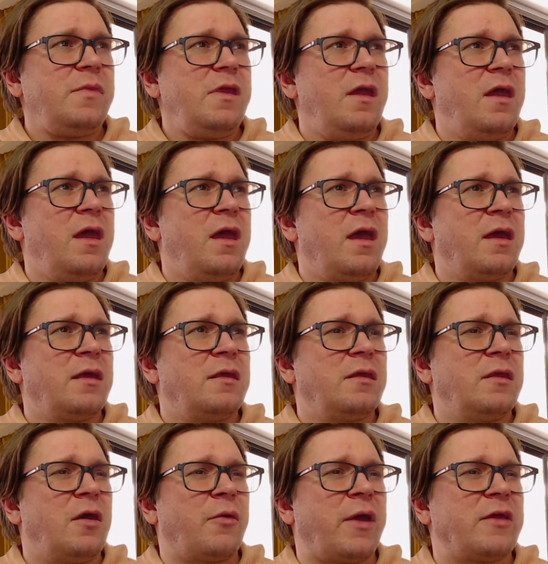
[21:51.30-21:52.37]

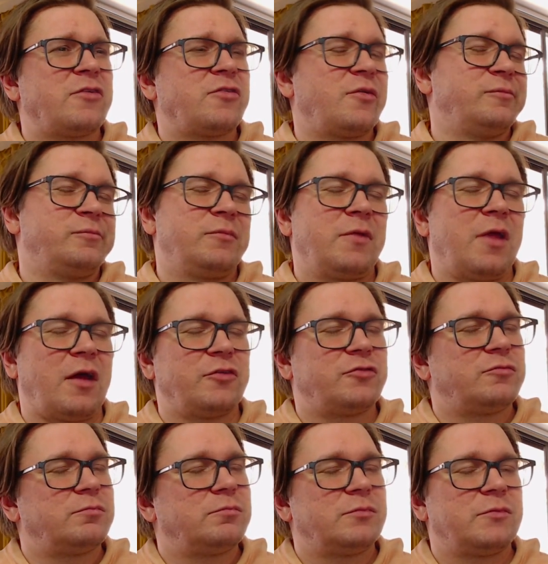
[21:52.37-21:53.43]
And, okay, so not
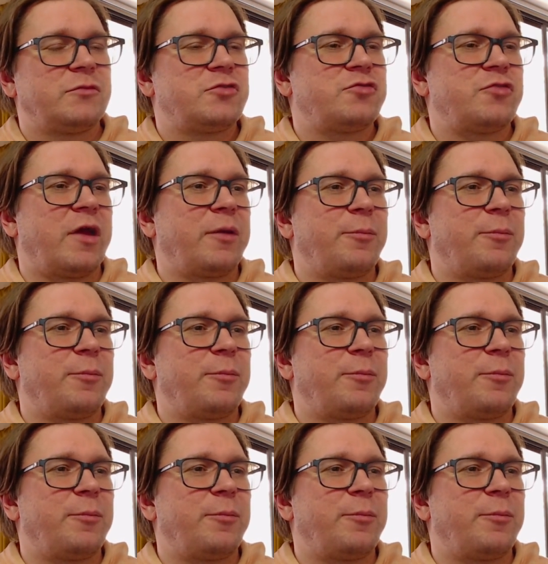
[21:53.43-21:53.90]
drink,